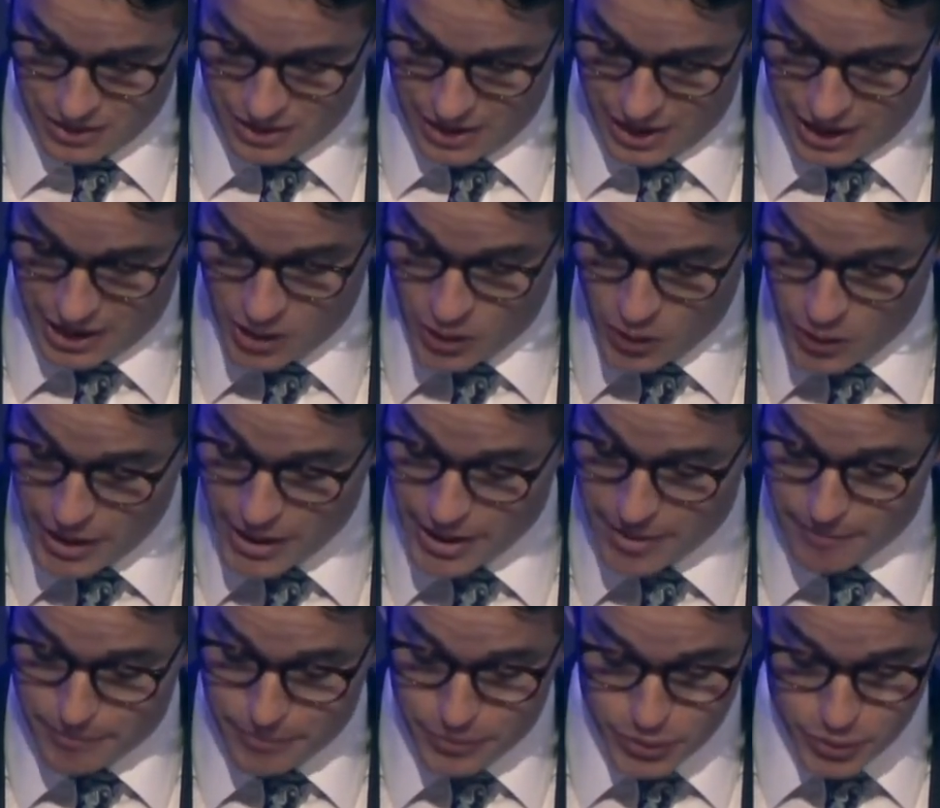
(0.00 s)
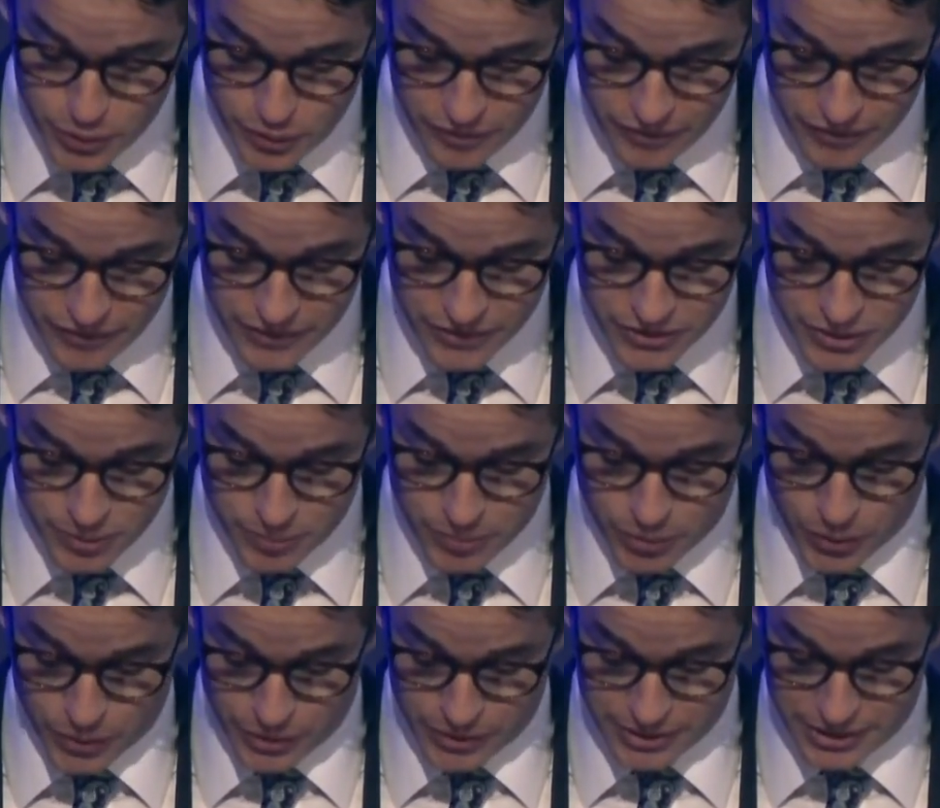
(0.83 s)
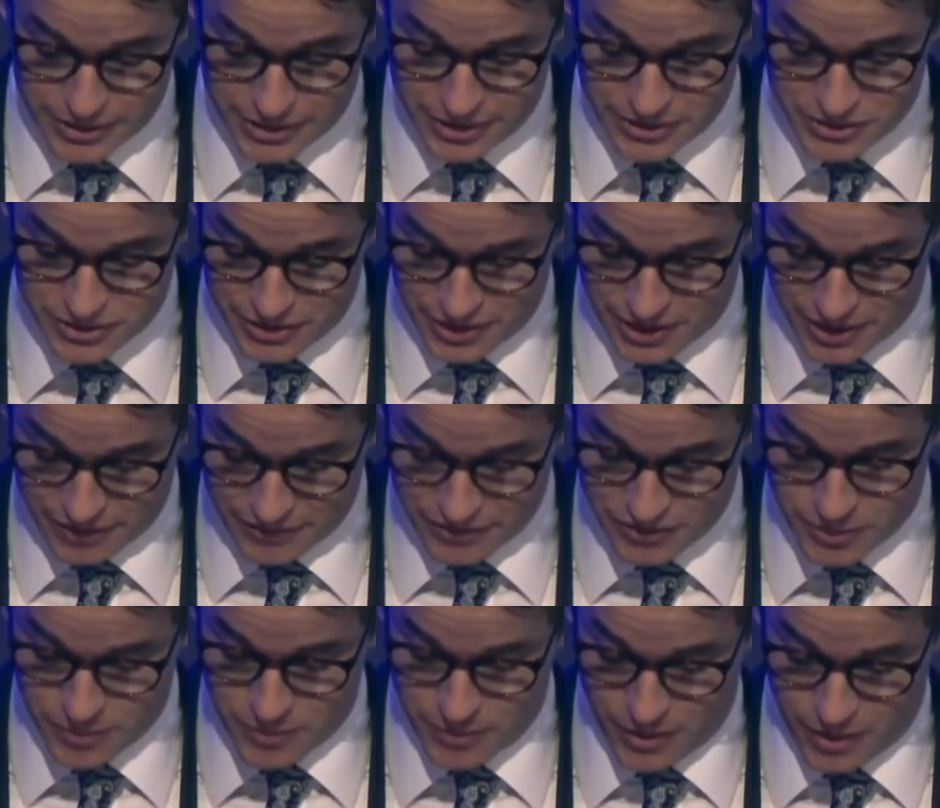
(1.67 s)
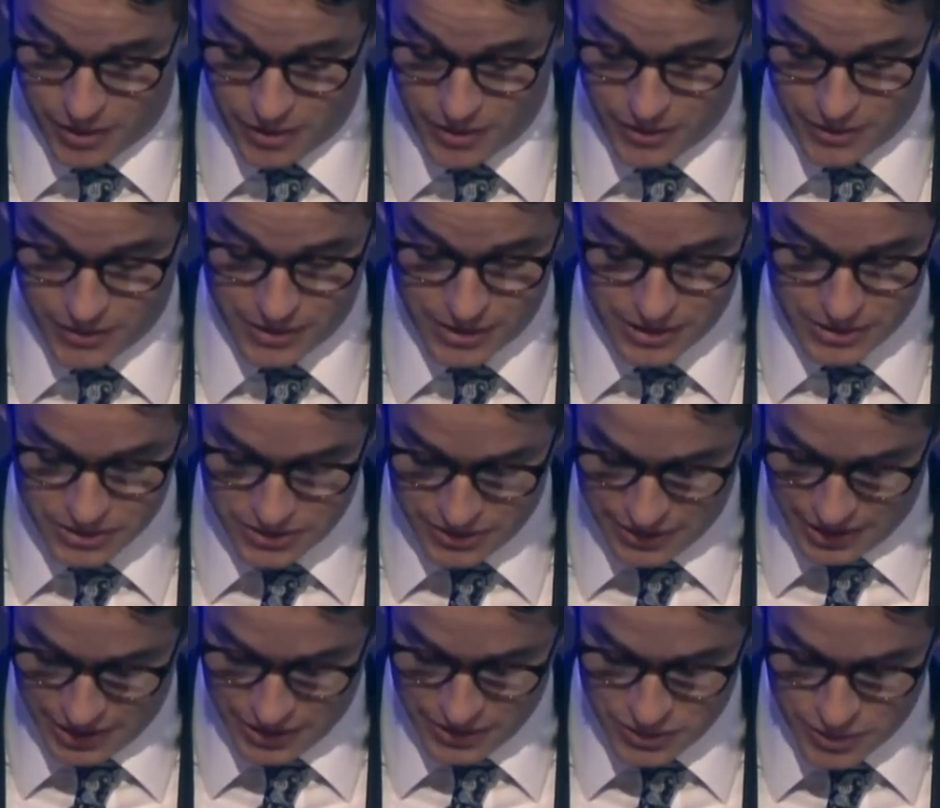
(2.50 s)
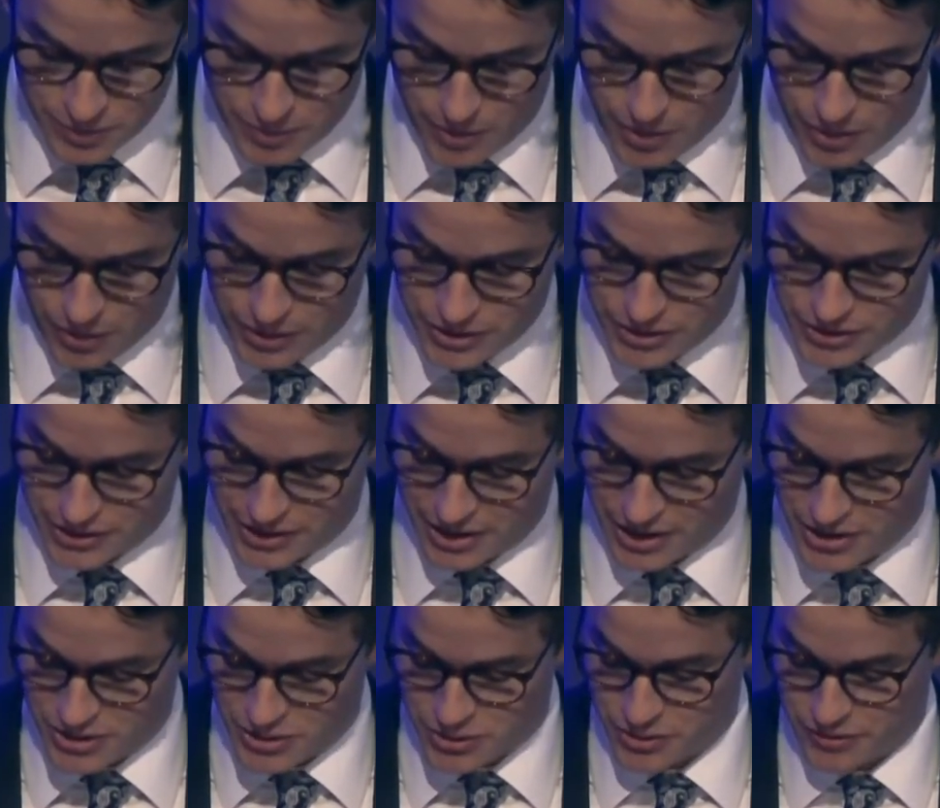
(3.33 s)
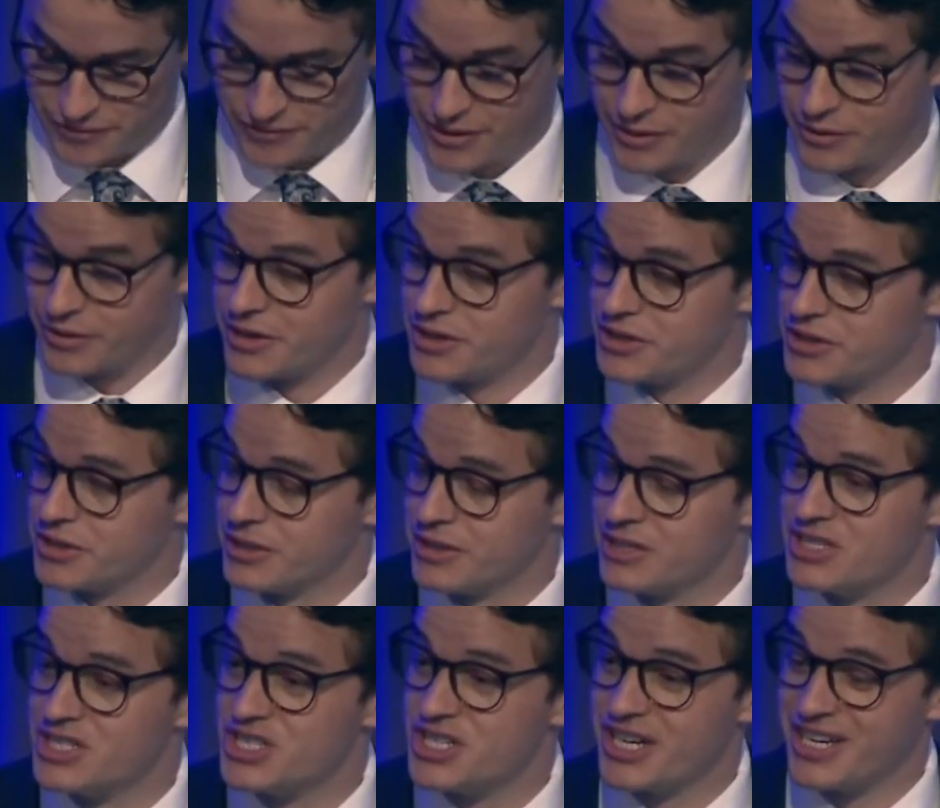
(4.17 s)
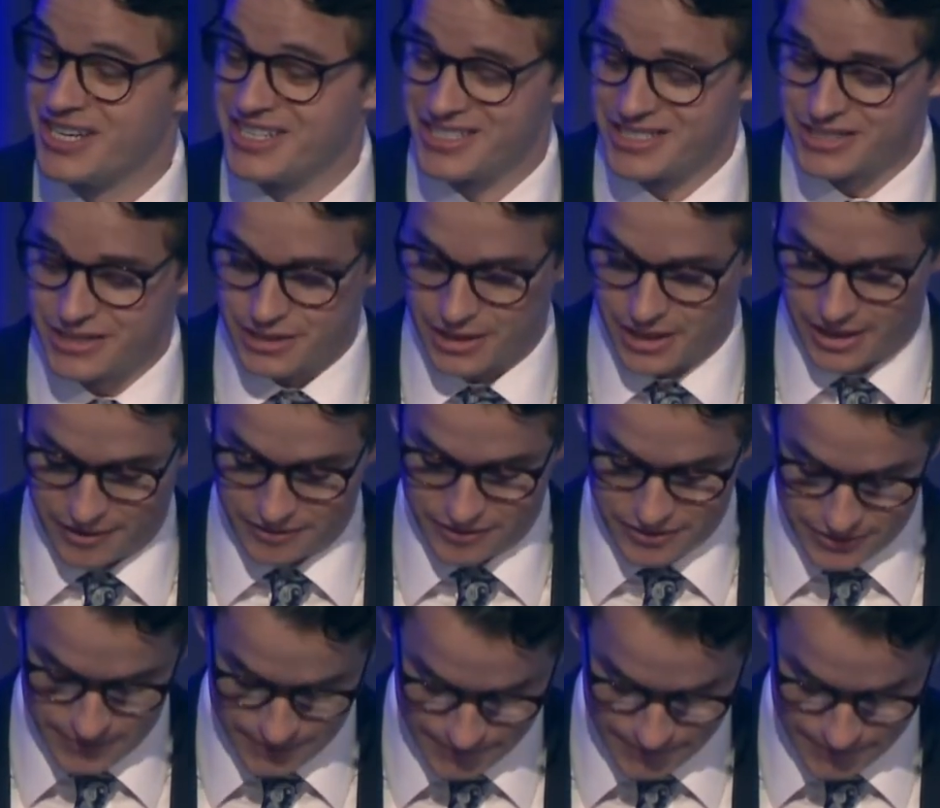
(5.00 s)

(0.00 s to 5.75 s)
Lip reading: I know I am proof of the support that the Today and Tomorrow Educational Foundation changes lives.